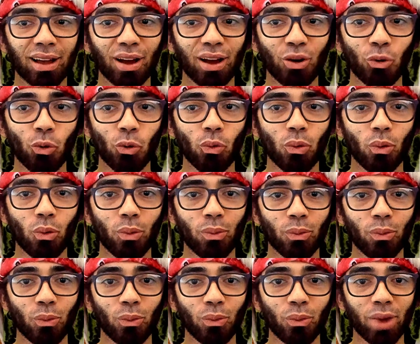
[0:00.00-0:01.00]
Oh, oh,
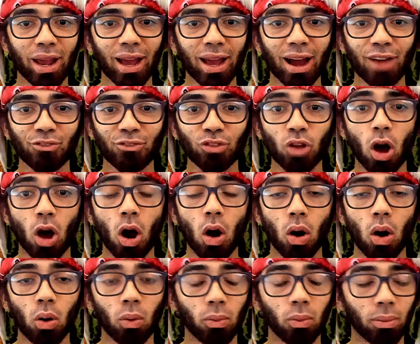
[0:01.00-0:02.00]
we have the,
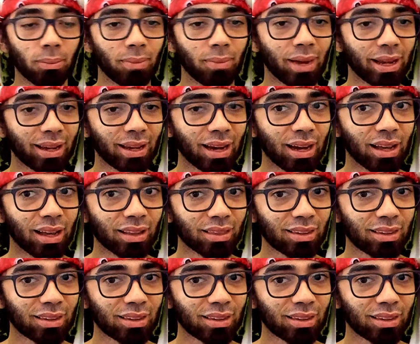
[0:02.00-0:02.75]
oh my god.